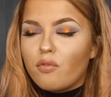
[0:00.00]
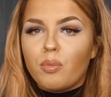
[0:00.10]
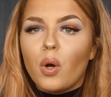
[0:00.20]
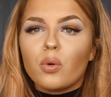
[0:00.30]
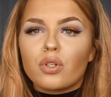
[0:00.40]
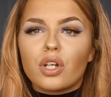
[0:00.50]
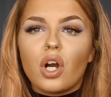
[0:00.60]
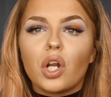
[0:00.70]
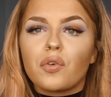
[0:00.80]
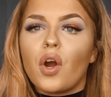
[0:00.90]
Boulder,
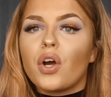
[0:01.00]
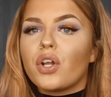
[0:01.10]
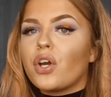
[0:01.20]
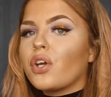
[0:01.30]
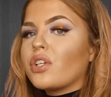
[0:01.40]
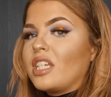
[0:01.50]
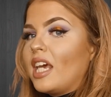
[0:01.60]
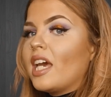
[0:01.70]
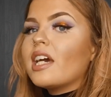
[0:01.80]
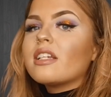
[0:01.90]
Colorado
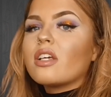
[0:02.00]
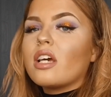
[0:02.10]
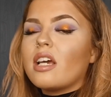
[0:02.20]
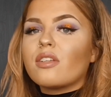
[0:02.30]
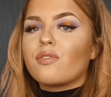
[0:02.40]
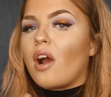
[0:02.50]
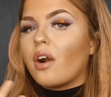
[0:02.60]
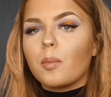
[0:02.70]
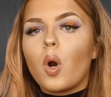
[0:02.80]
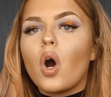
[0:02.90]
did is
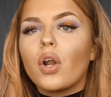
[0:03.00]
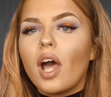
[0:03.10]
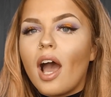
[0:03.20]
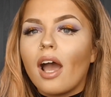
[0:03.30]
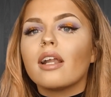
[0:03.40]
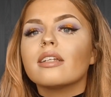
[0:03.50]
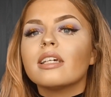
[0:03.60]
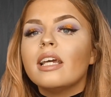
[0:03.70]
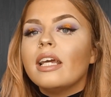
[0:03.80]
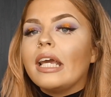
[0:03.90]
frowned upon, and
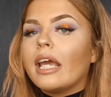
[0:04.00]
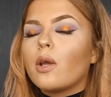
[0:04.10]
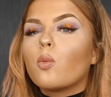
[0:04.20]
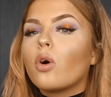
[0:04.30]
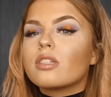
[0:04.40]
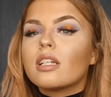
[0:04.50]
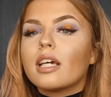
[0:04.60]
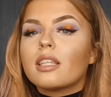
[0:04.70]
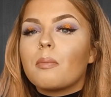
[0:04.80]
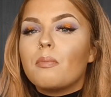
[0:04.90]
it wasn't
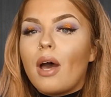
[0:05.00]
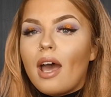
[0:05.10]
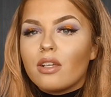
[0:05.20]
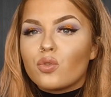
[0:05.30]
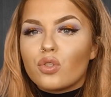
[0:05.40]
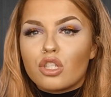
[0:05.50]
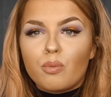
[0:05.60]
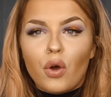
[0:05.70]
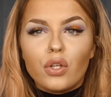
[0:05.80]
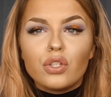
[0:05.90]
the best
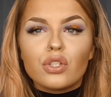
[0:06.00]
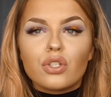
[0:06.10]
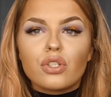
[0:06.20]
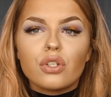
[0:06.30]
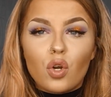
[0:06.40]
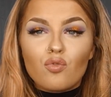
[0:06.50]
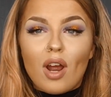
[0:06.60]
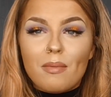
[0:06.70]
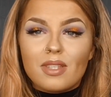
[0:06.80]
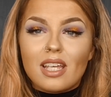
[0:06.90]
response. John
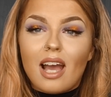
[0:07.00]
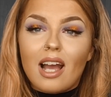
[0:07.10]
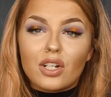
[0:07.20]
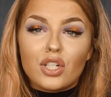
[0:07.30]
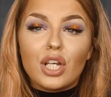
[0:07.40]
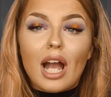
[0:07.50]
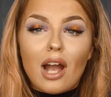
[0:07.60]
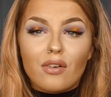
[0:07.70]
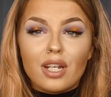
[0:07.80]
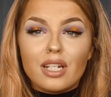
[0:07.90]
Ramsey actually
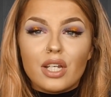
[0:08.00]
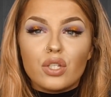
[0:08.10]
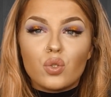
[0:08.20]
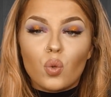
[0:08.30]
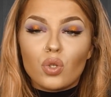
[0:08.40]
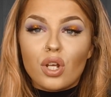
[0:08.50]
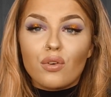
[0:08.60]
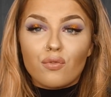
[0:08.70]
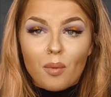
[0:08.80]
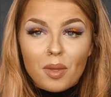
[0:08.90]
carried his daughter
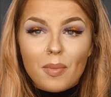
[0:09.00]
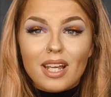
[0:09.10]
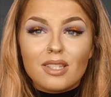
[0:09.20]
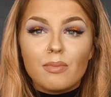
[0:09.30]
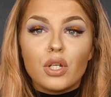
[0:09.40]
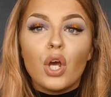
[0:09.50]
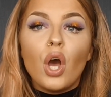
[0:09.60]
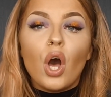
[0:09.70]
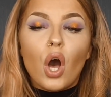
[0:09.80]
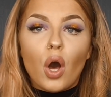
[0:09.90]
from the basement
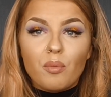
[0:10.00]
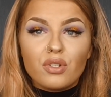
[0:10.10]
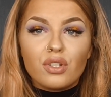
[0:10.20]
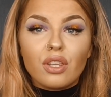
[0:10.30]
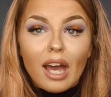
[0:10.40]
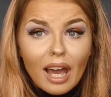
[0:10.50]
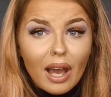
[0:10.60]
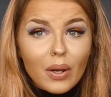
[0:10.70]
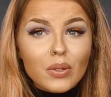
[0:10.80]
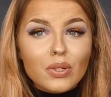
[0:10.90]
up into the
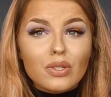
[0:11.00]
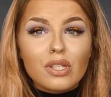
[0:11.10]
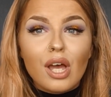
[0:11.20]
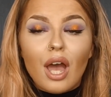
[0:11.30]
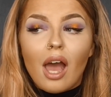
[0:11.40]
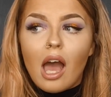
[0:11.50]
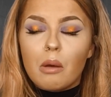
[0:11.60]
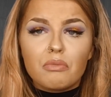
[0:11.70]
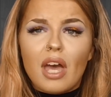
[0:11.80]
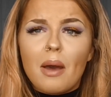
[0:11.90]
house,
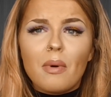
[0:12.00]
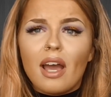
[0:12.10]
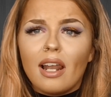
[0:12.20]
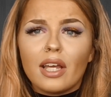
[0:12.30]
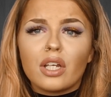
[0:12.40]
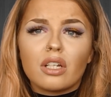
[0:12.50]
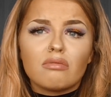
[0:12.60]
and thereby